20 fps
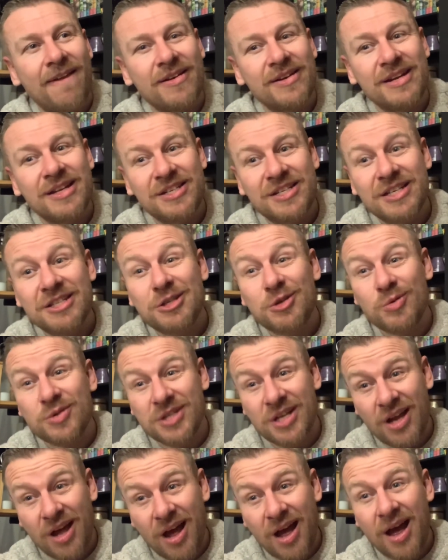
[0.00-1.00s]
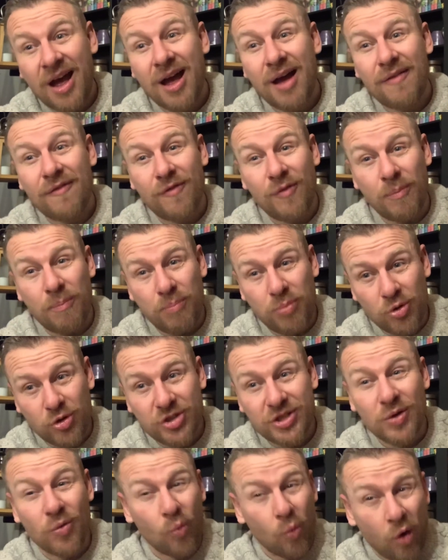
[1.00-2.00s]
ninjutsu is an art for
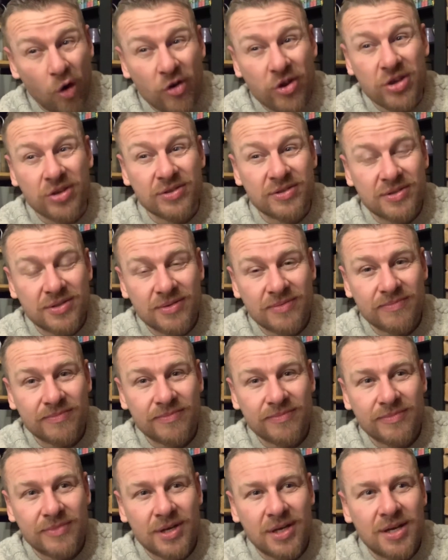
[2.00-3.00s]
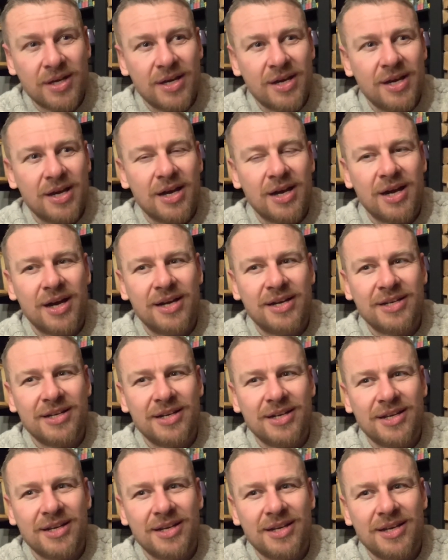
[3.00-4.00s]
bush warriors. And
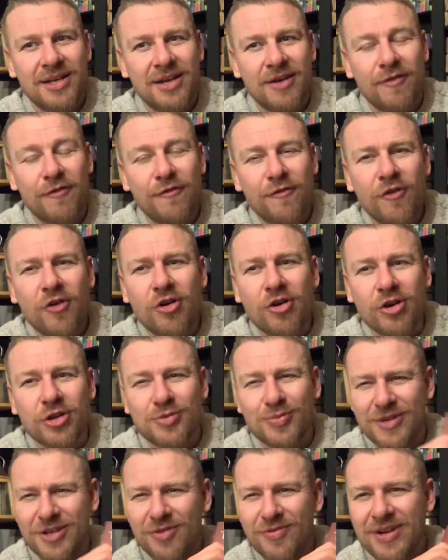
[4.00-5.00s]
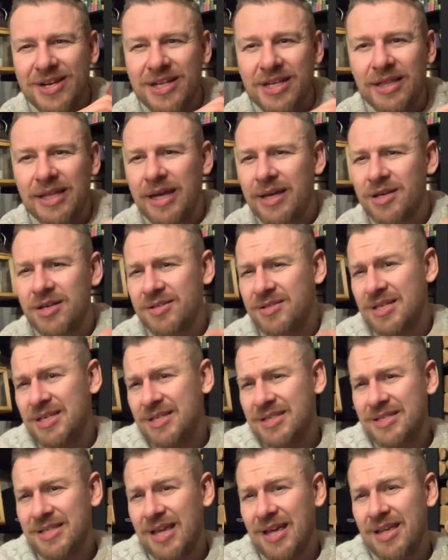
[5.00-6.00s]
eh, at first, when you read it, like, because
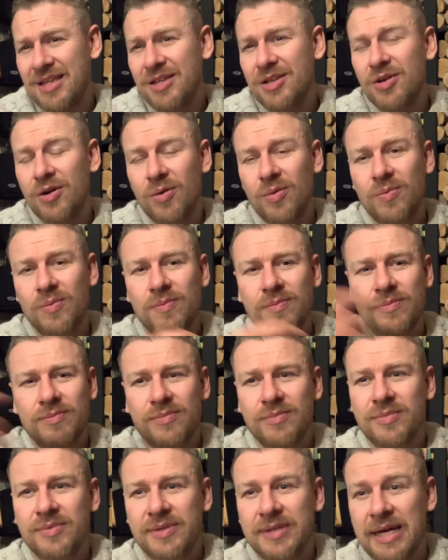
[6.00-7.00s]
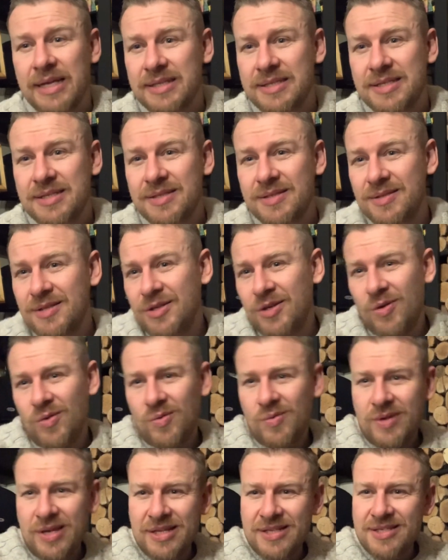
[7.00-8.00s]
he's saying, you know, that's, you know,
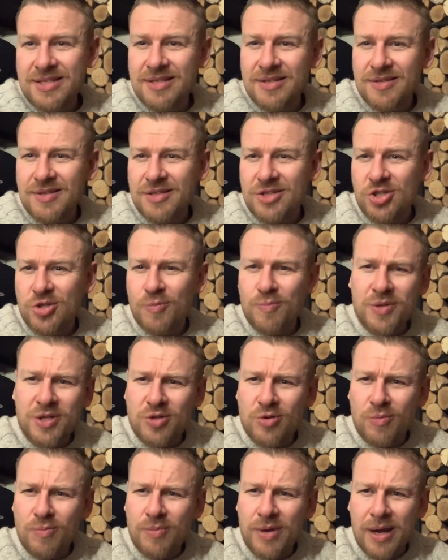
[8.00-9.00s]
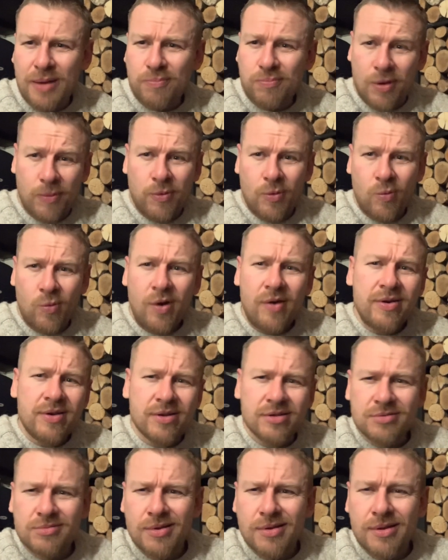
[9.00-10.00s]
it's the, should be done by proper
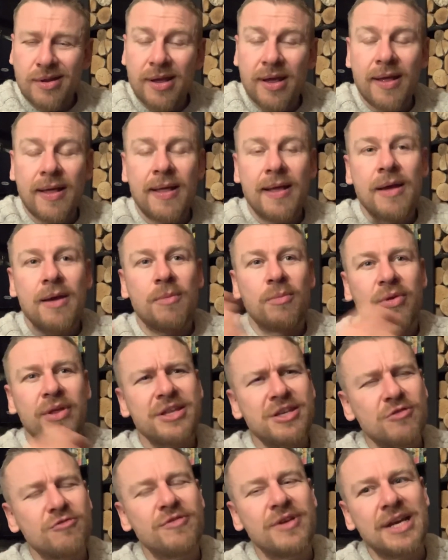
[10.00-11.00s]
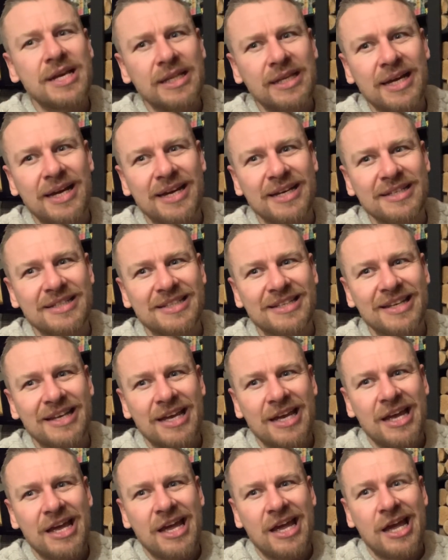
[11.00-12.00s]
warriors. But then you realise
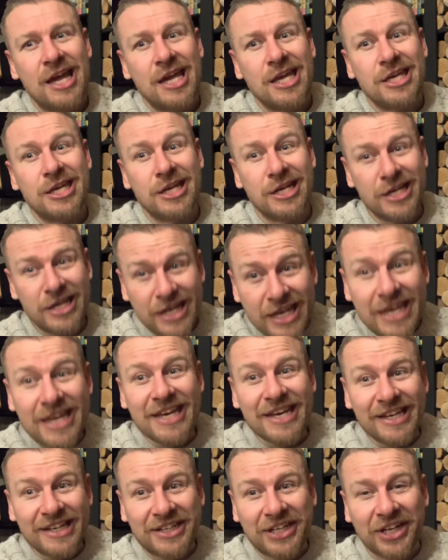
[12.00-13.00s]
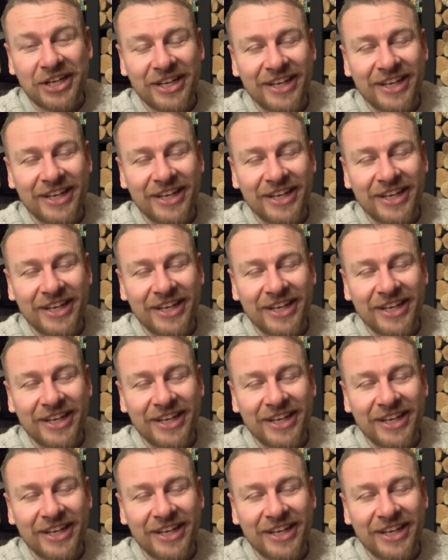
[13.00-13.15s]
you need